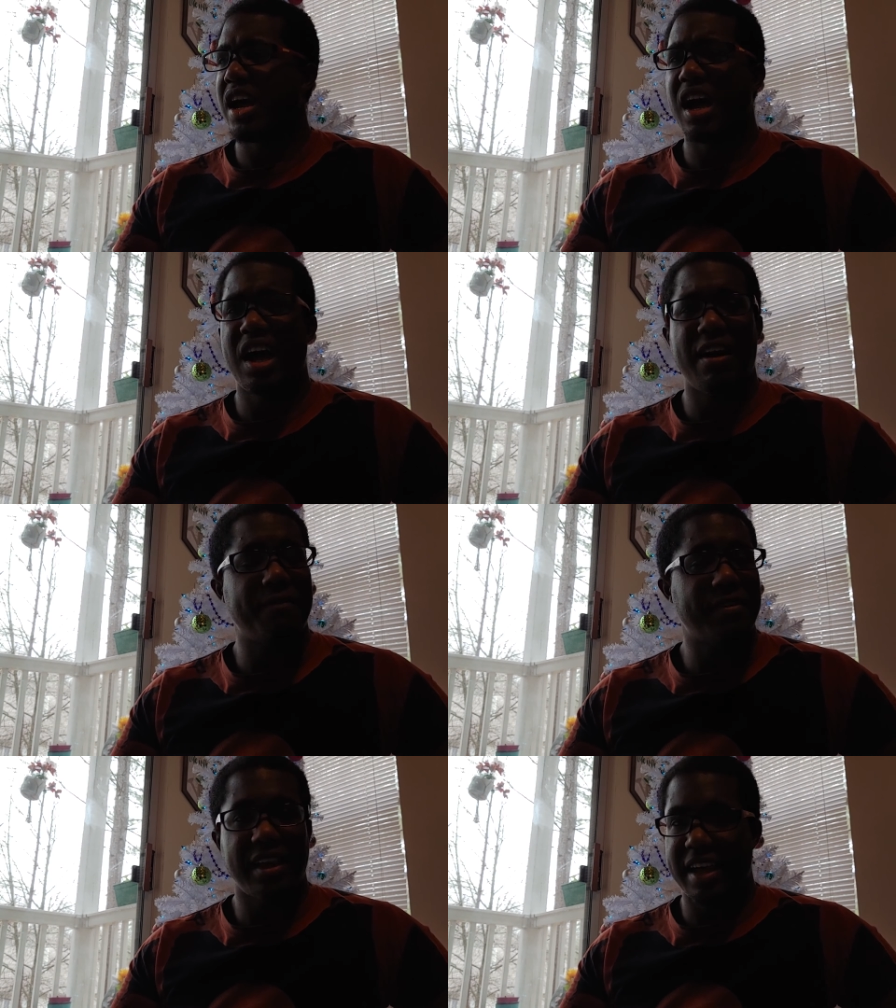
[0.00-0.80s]
not
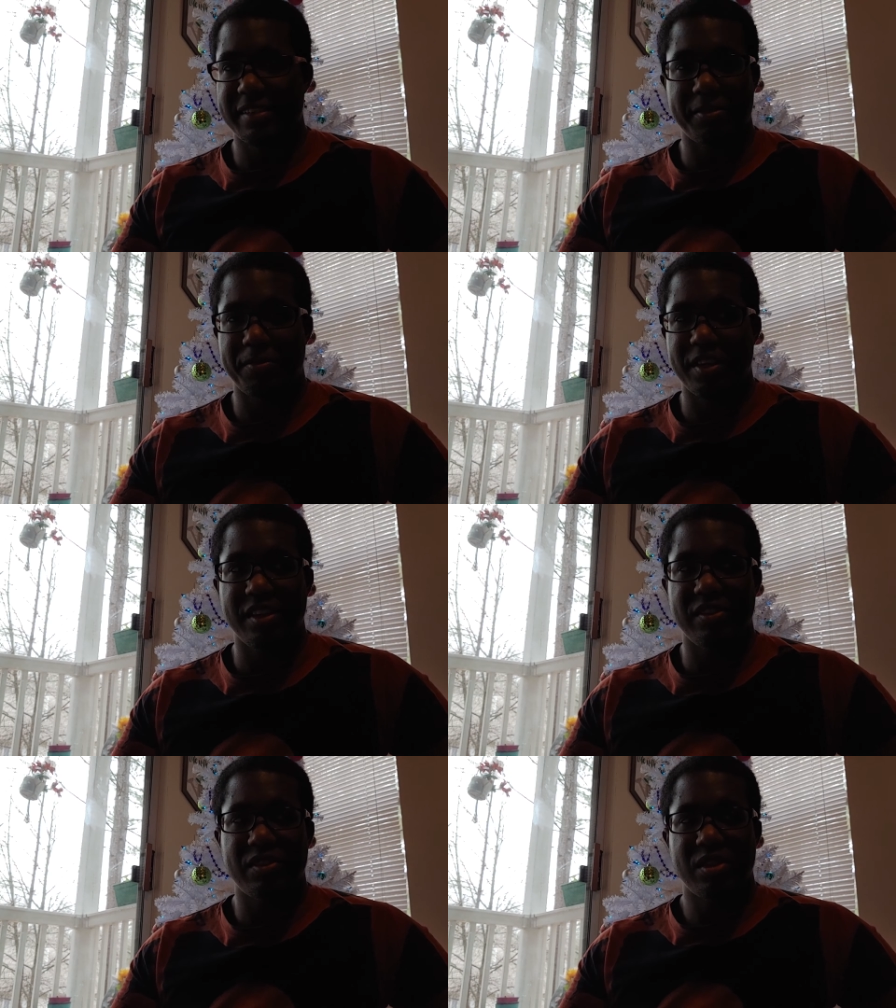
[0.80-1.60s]
all
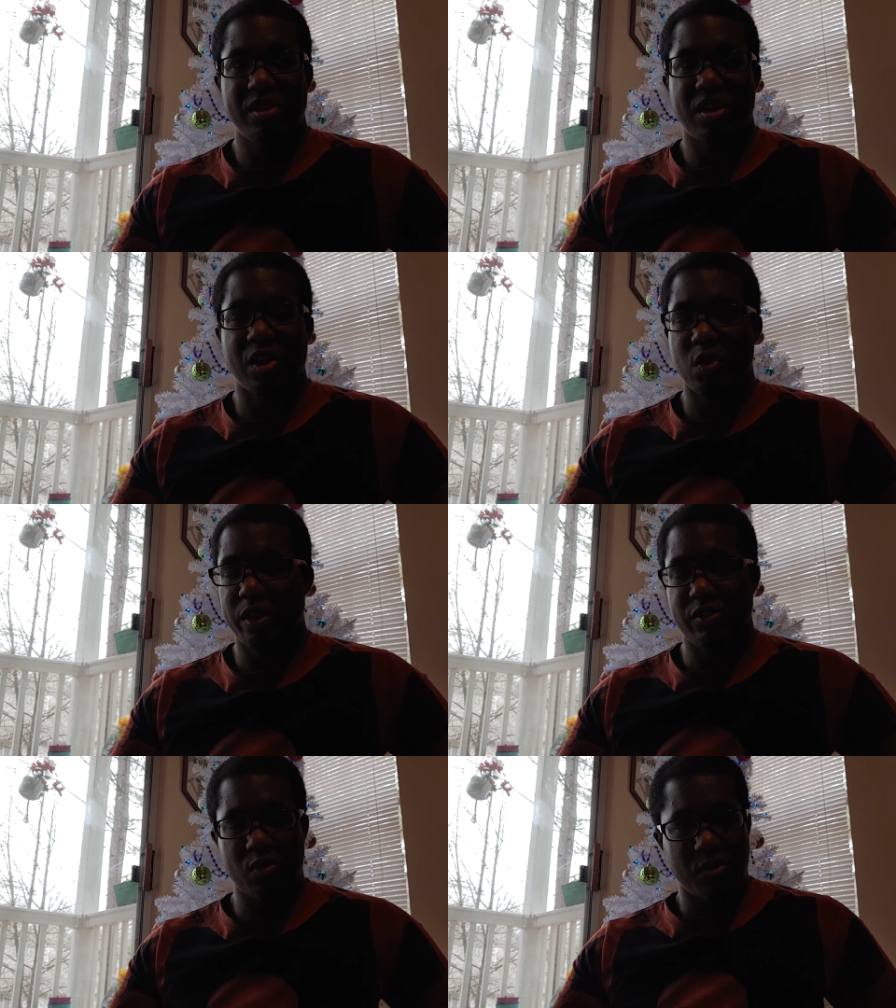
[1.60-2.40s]
philosophies are
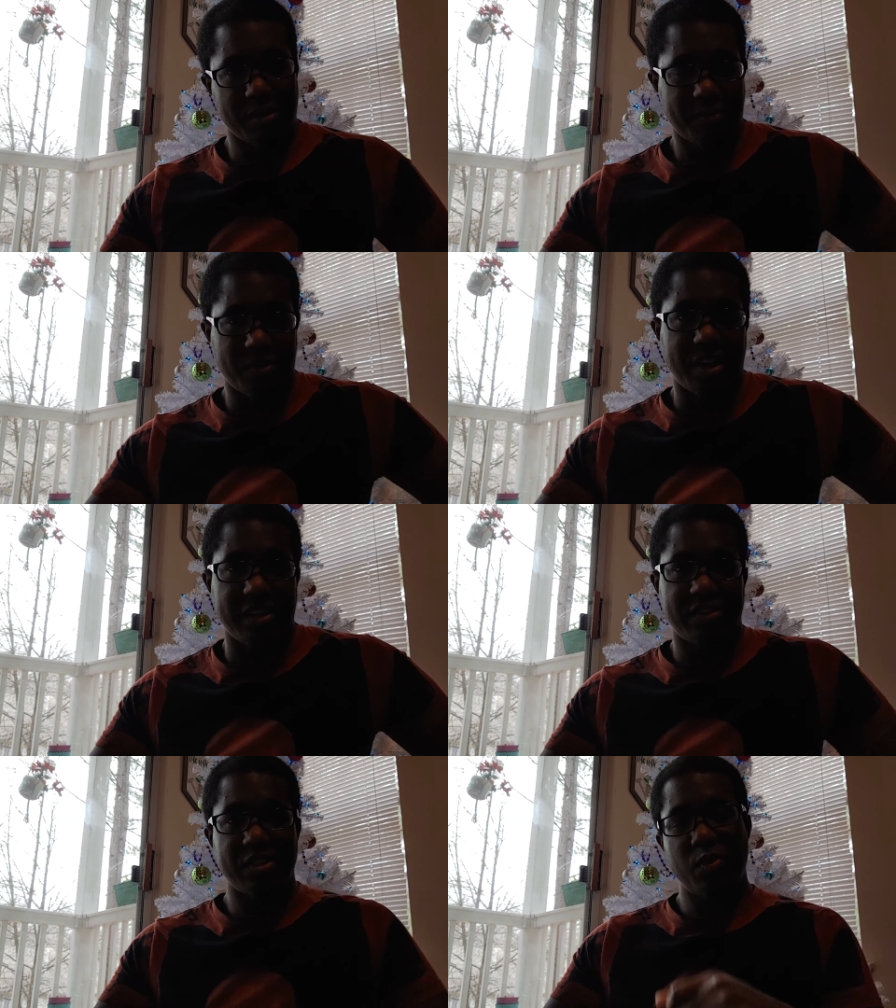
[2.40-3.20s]
going to work for
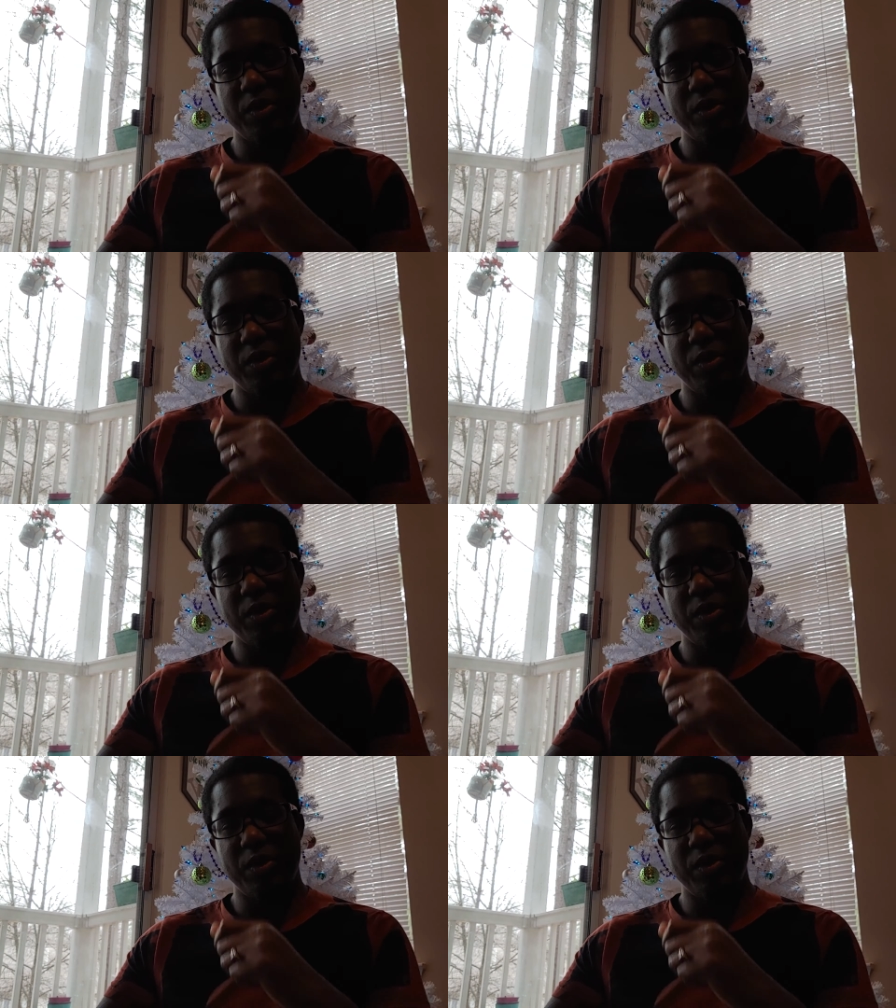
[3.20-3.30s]
us.